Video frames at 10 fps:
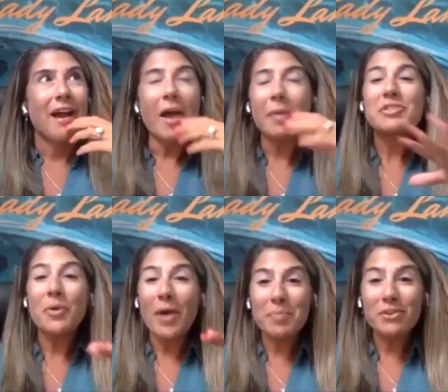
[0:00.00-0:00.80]
I'm so
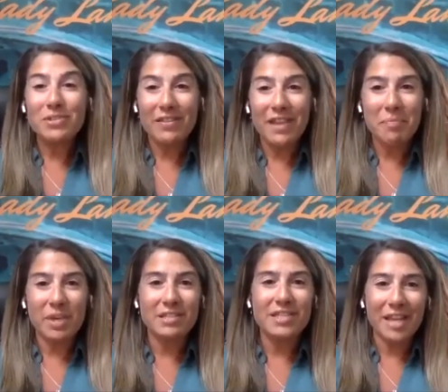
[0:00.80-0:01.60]
happy you said that
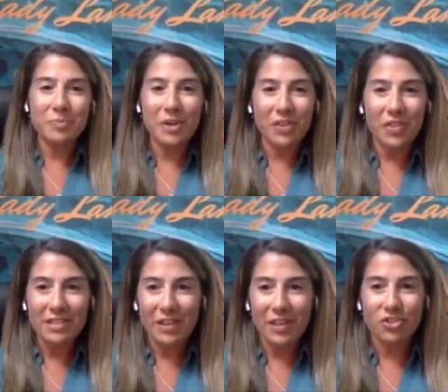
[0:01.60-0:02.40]
because that's one of the things
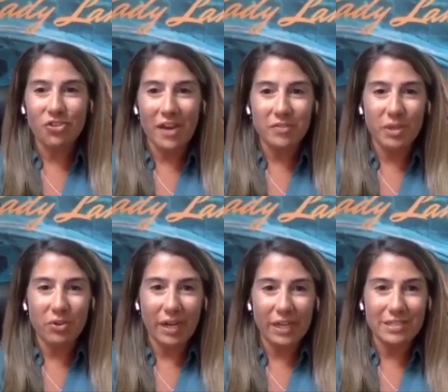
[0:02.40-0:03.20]
that like drives me
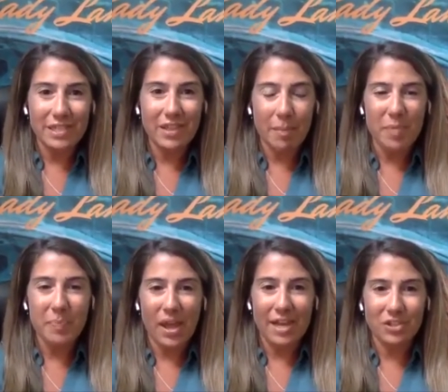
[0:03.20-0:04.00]
crazy that
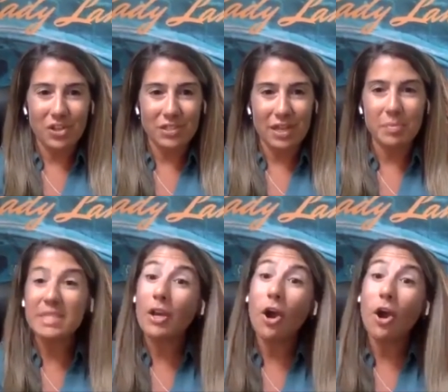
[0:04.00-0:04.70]
people ask all the time is like,